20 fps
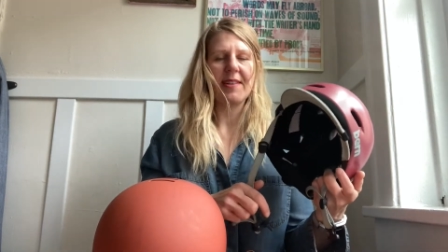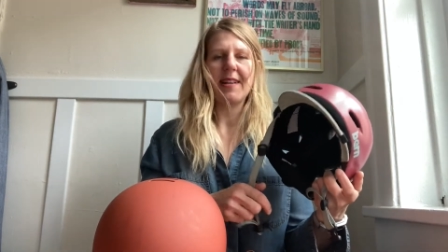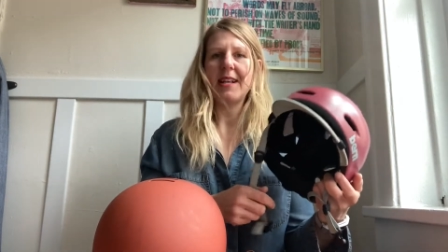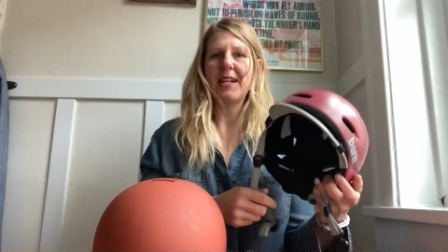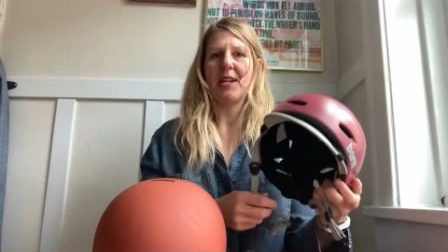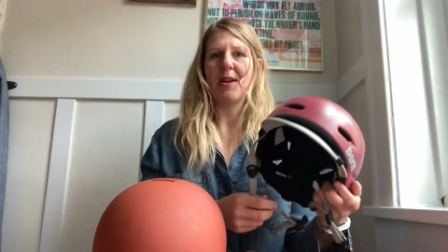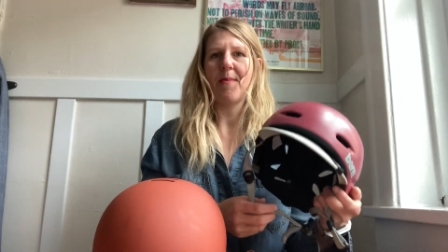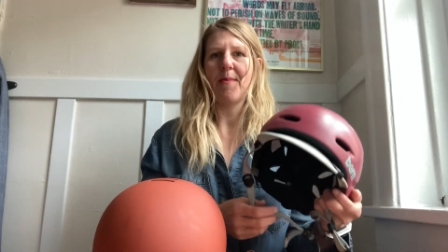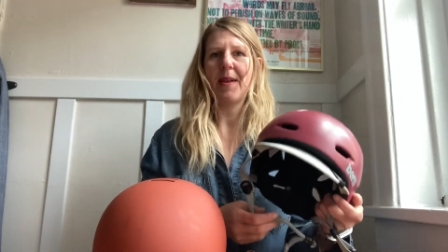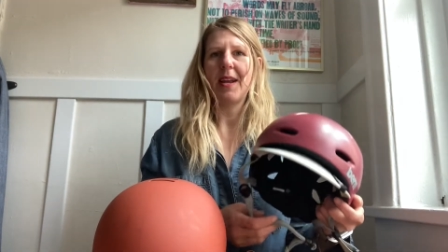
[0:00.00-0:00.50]

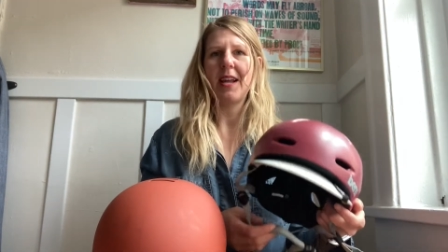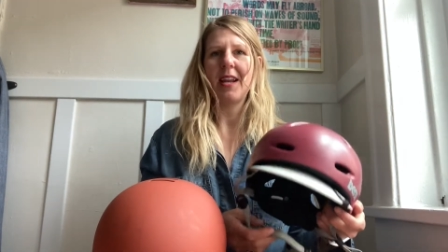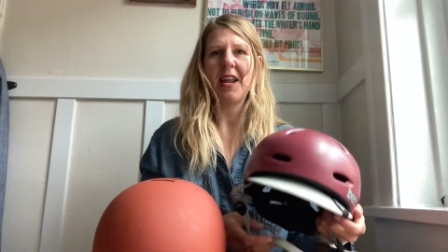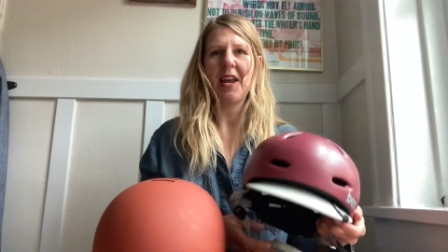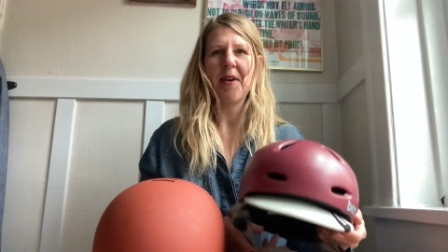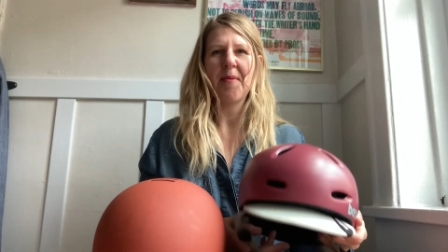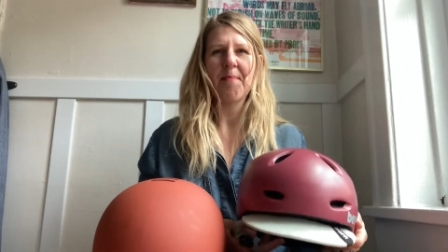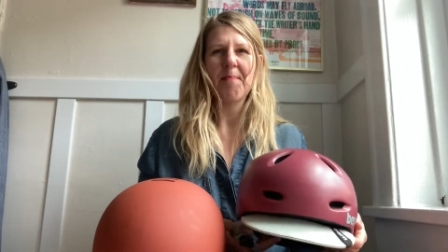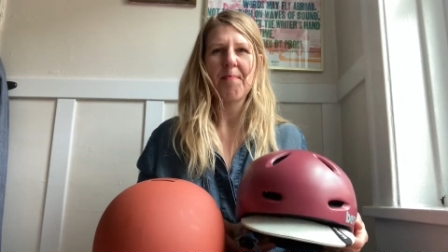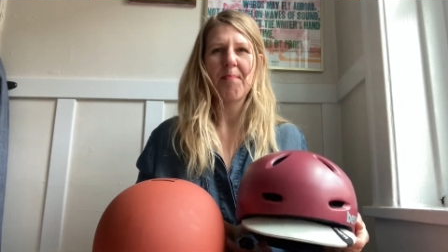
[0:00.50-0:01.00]
end up
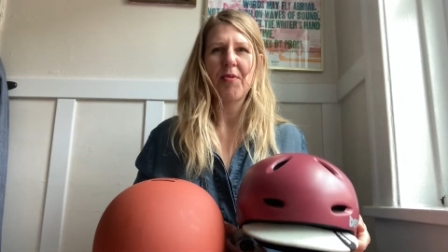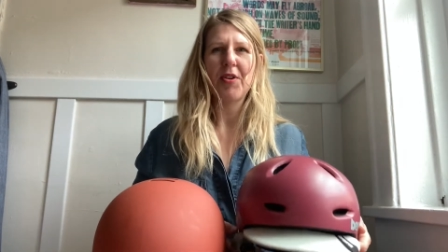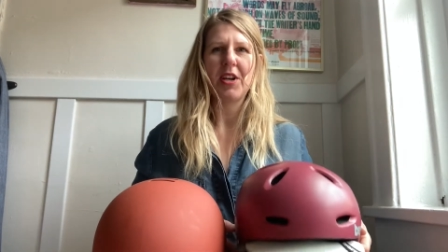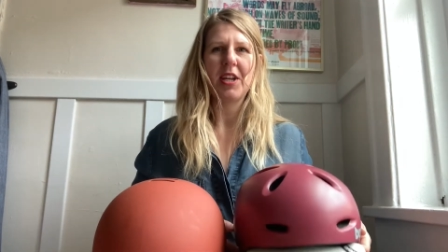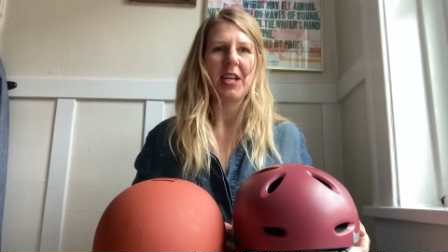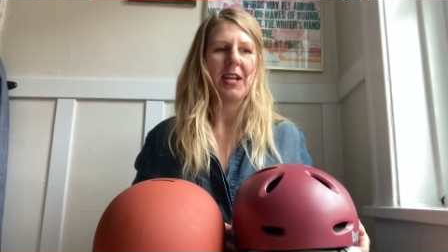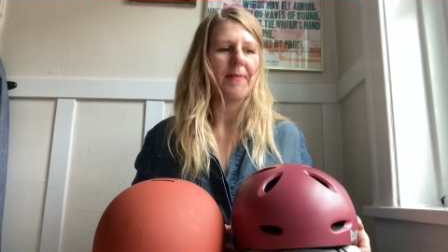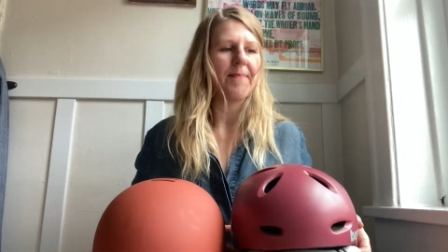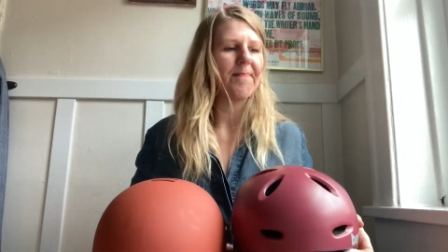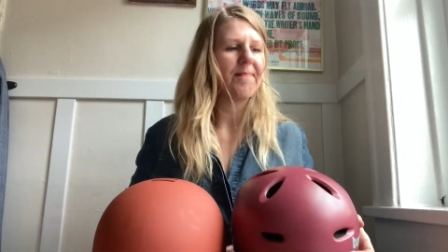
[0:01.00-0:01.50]
getting
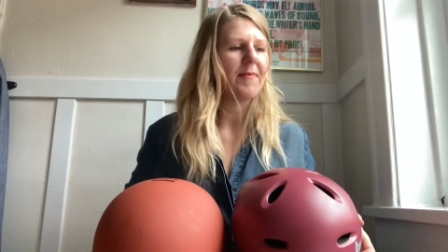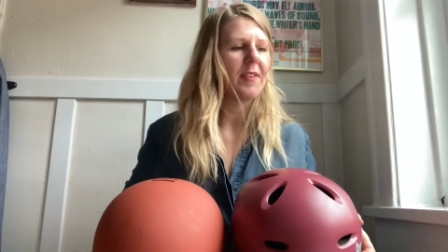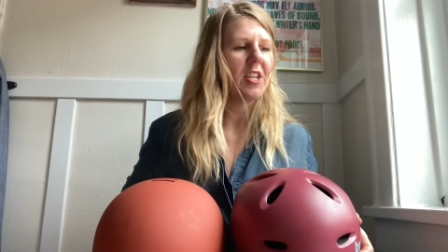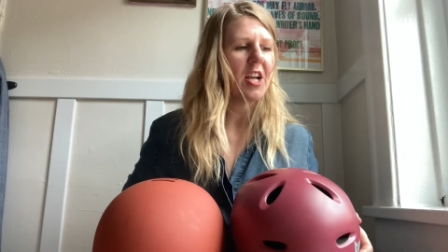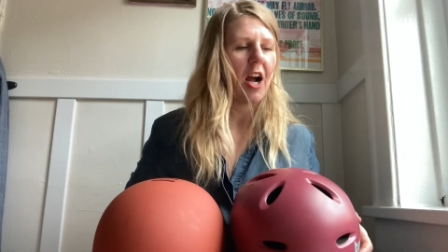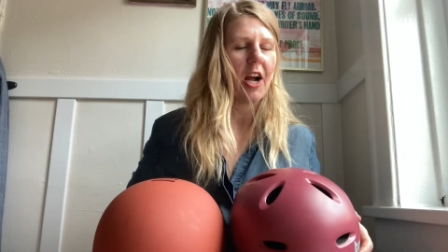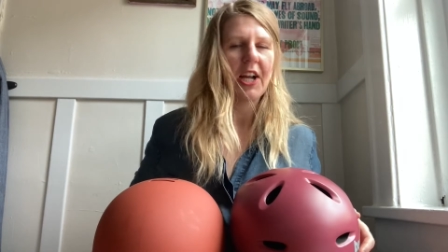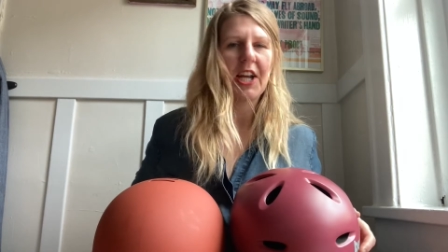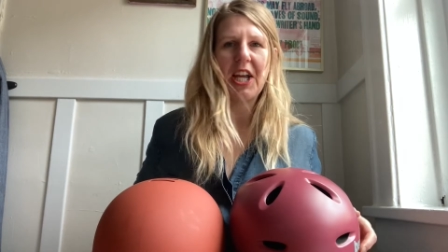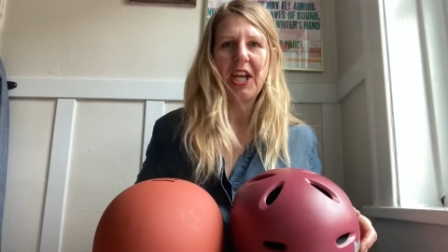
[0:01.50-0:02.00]
pretty
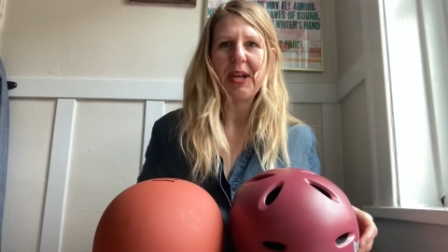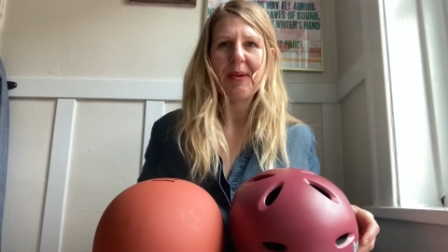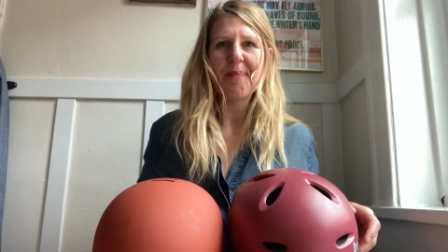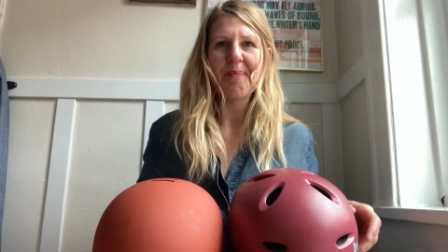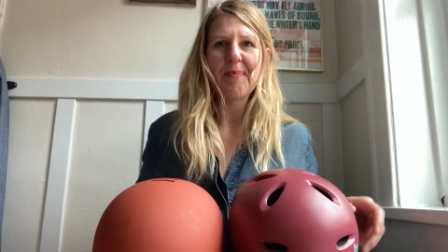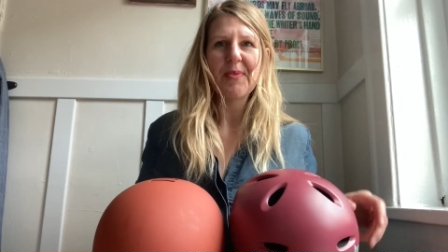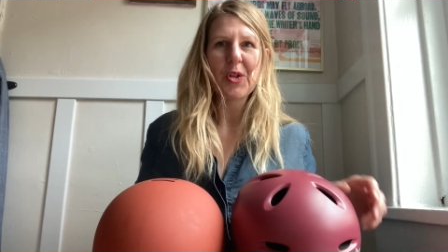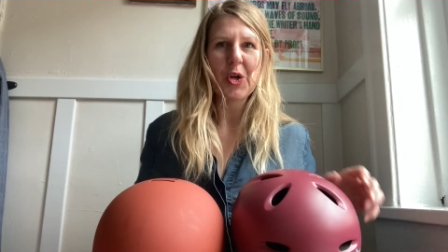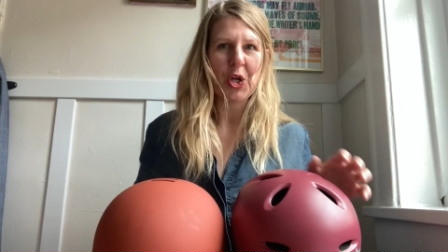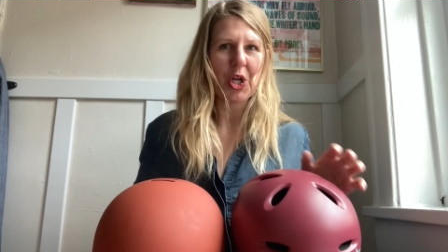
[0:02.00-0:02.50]
yucky
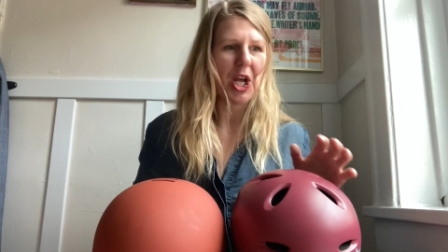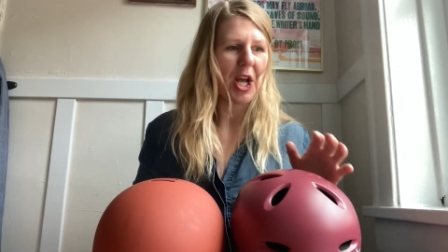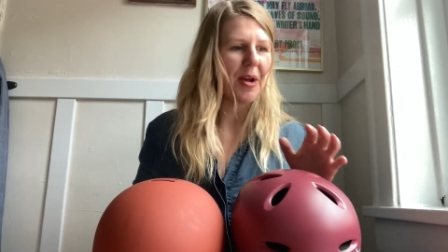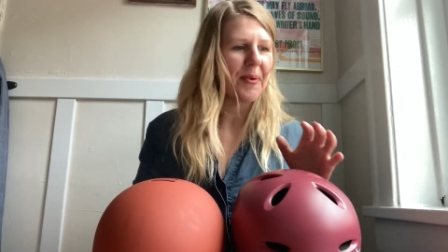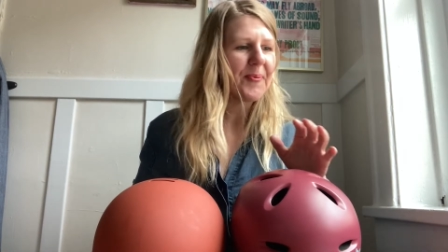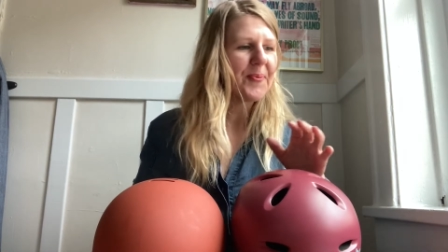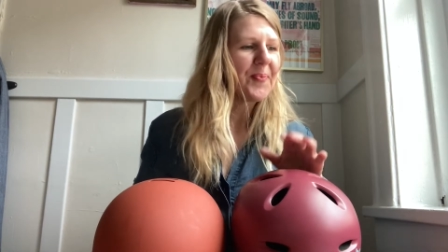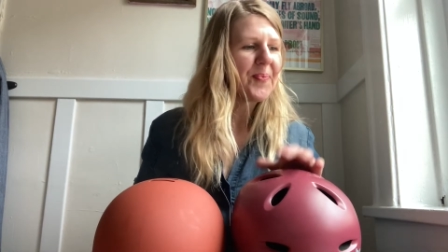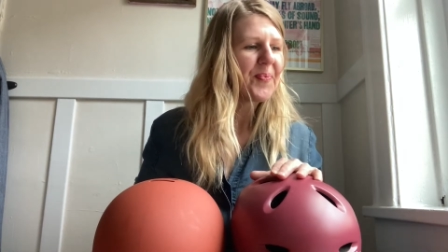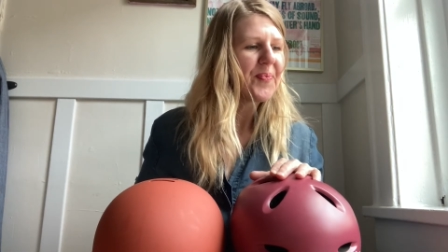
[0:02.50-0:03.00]

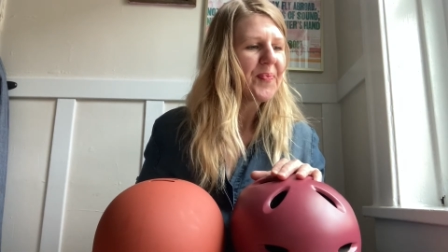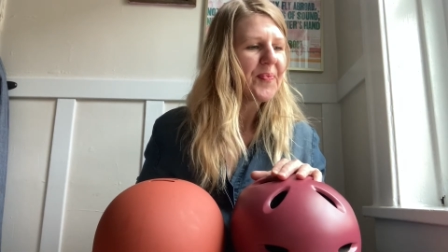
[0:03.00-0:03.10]
looking.